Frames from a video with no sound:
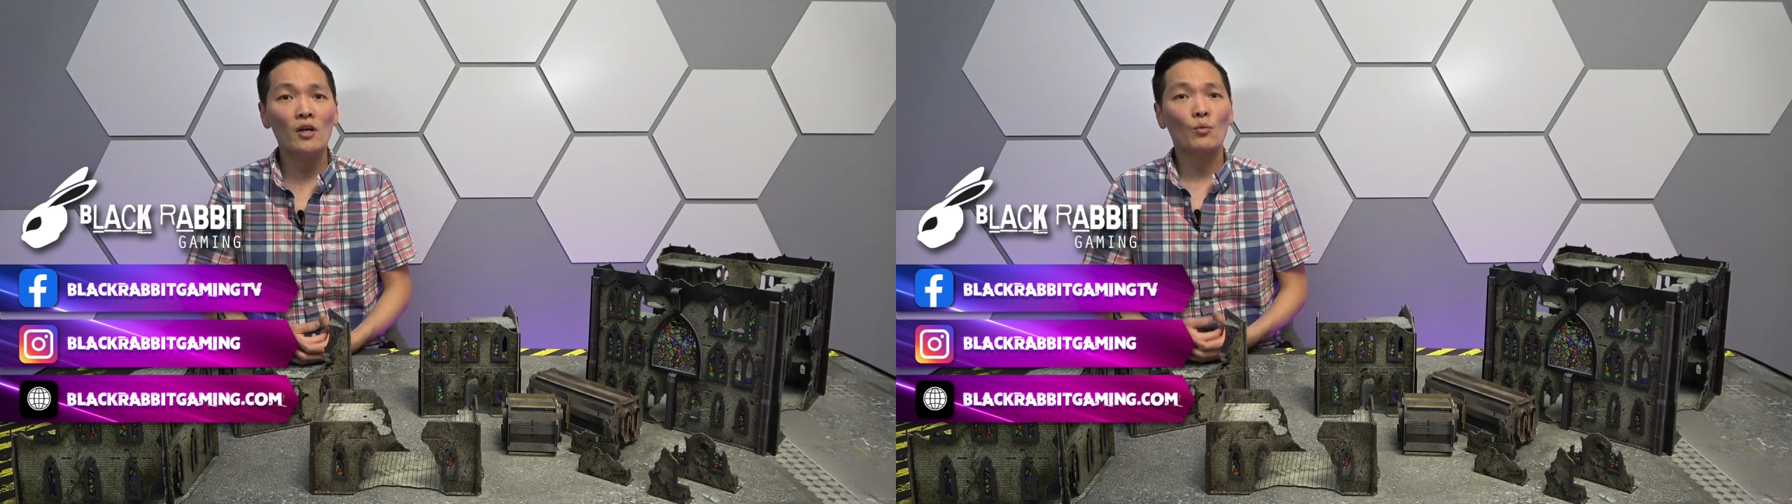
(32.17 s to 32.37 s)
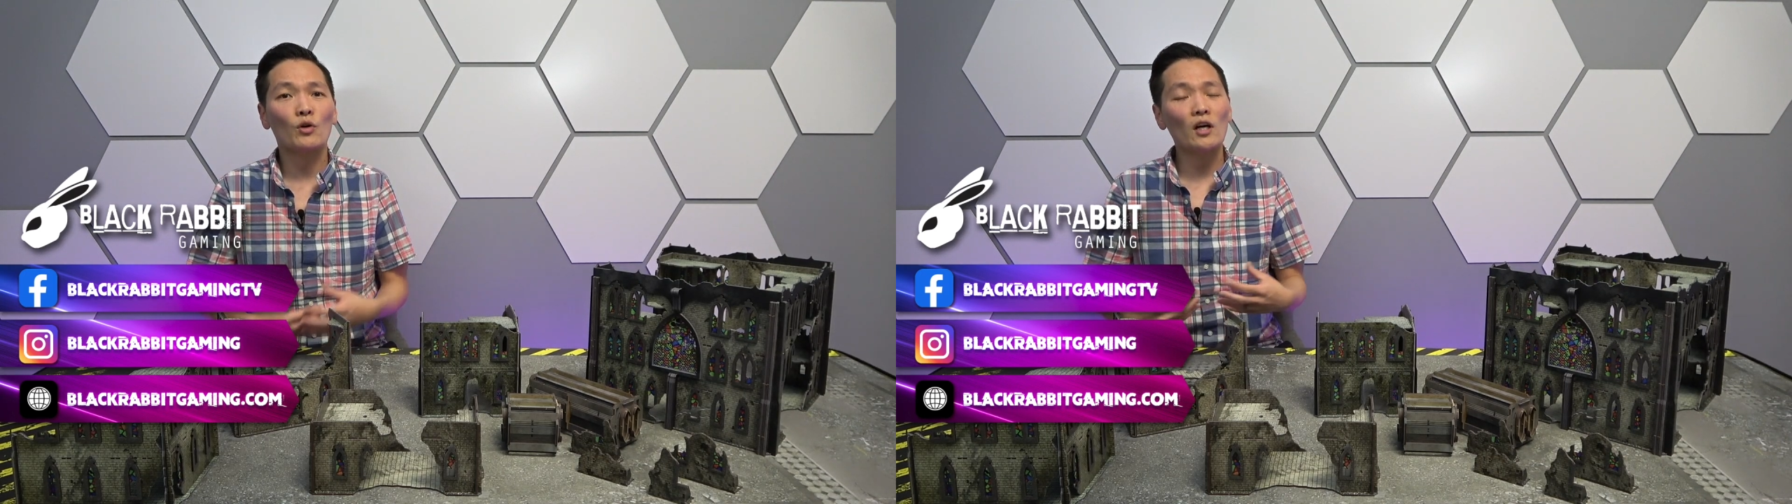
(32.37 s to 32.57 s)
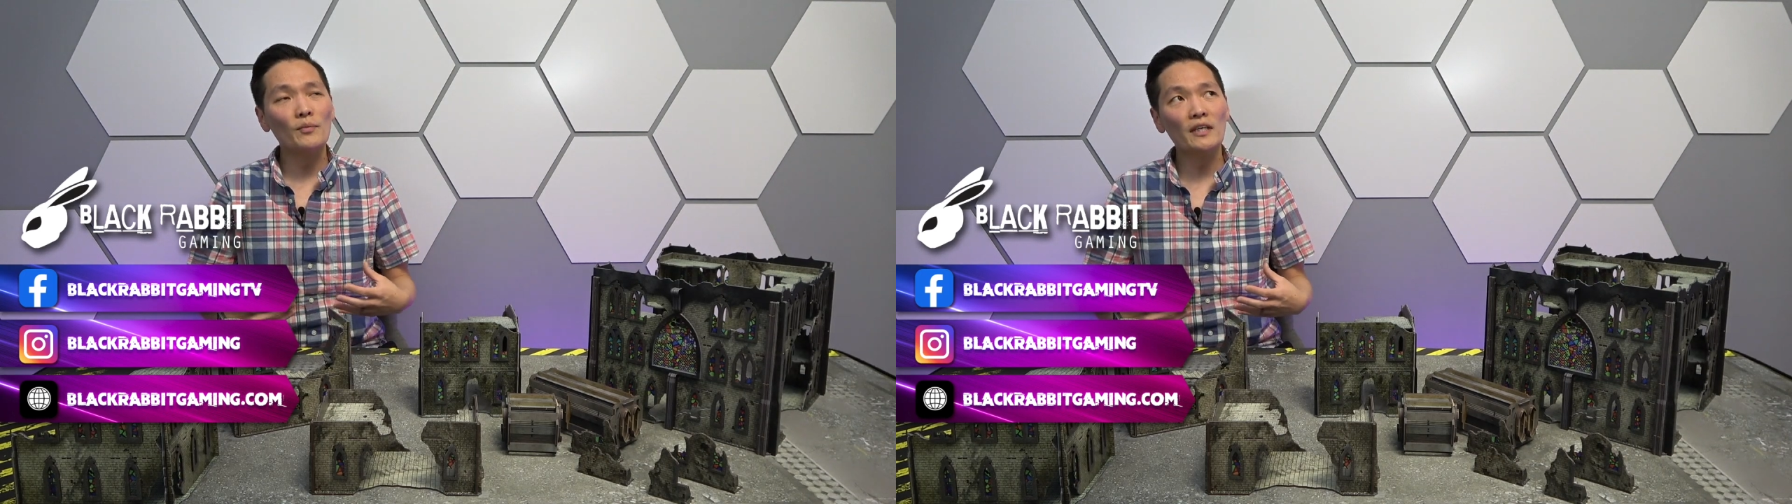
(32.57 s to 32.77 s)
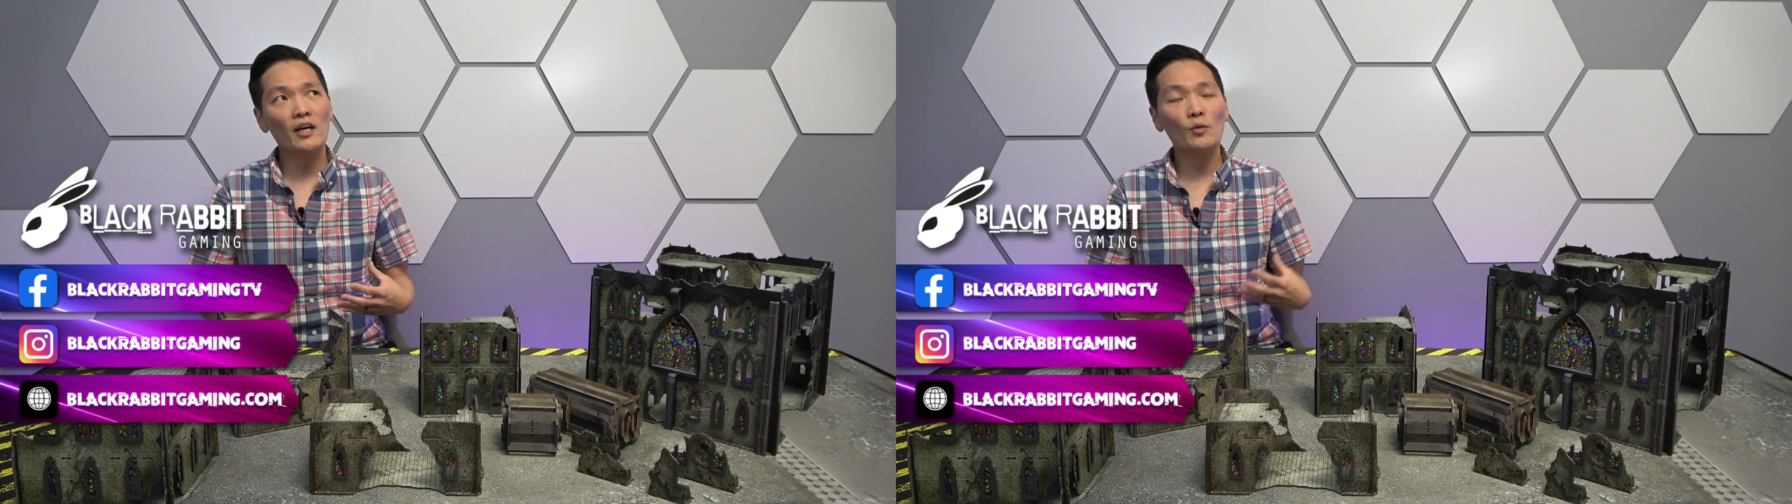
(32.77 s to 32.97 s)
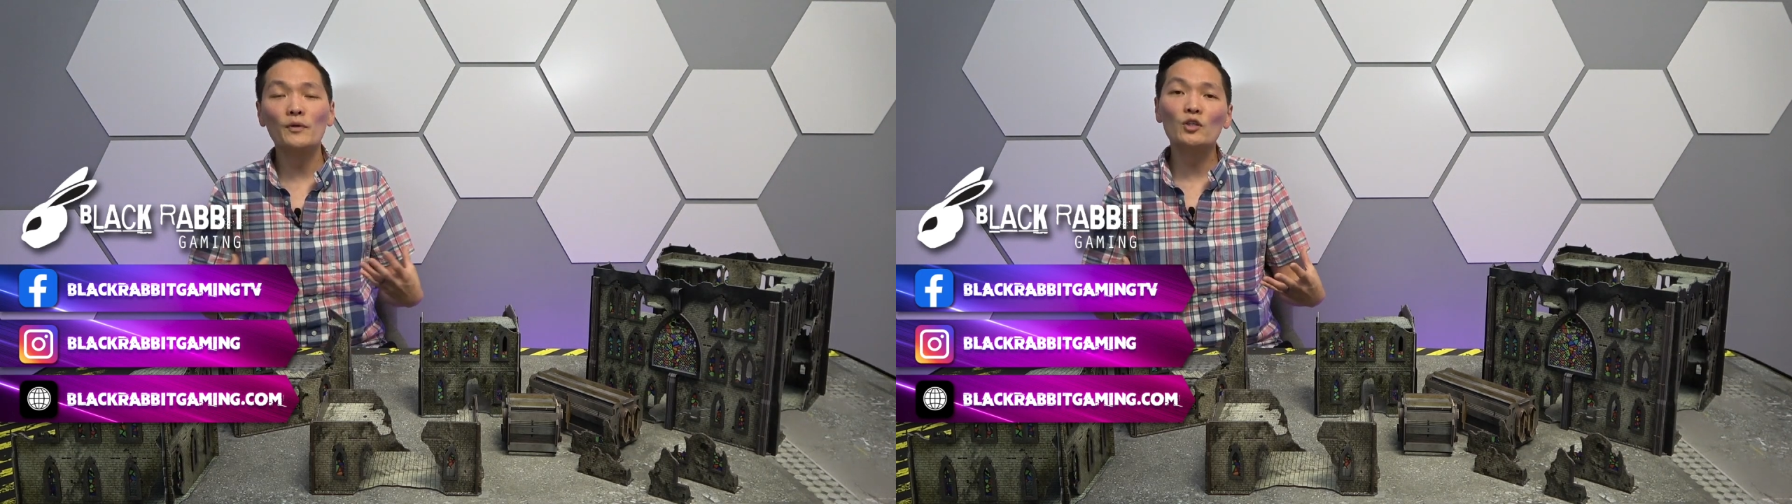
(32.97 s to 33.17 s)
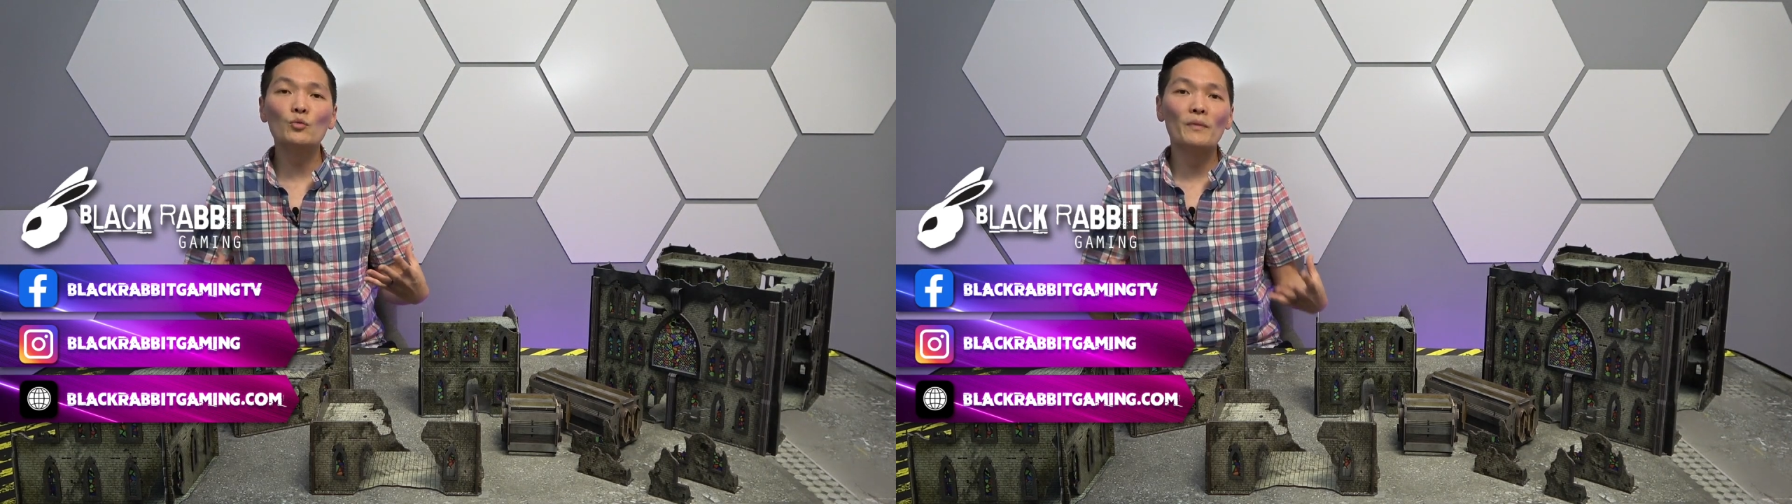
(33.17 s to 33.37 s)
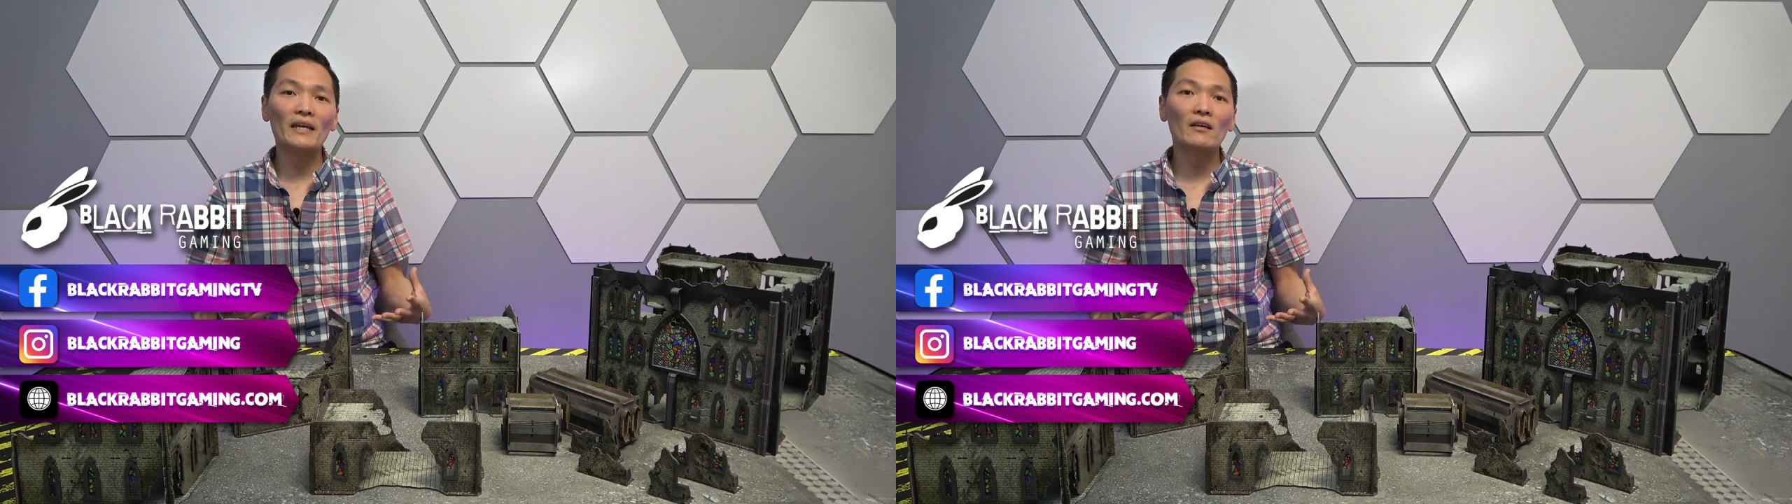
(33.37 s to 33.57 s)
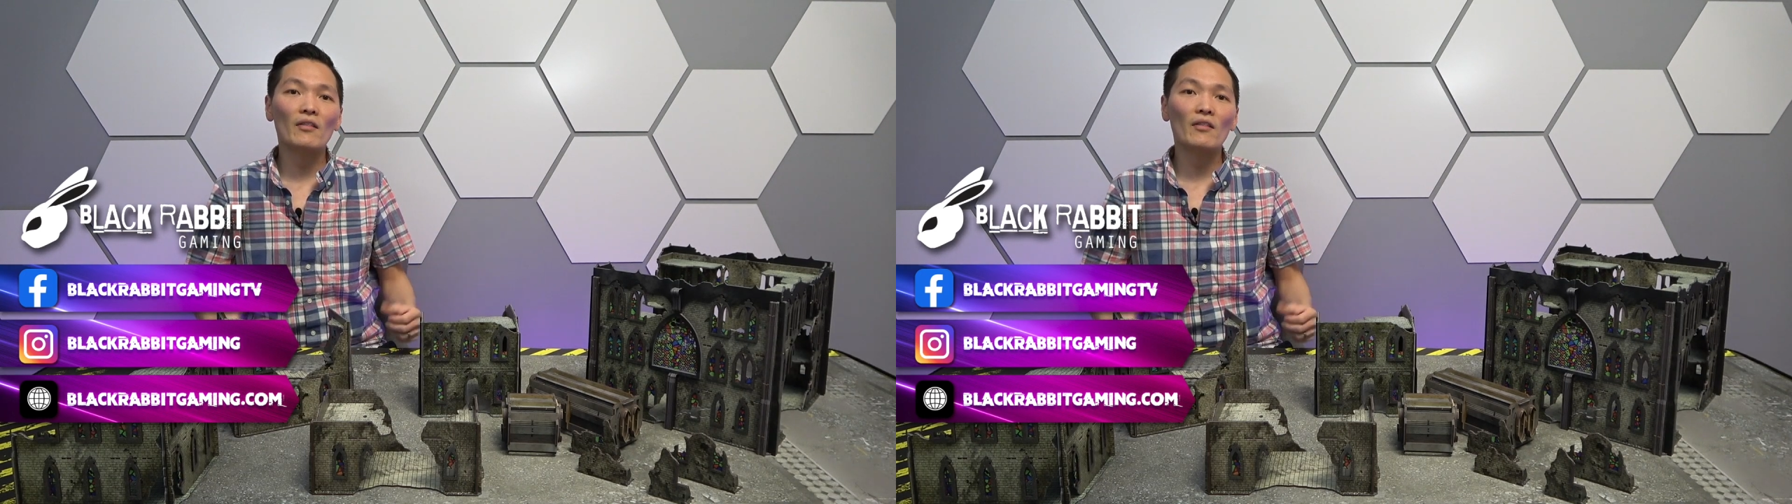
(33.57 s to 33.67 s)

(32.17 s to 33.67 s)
where I'll be helping you make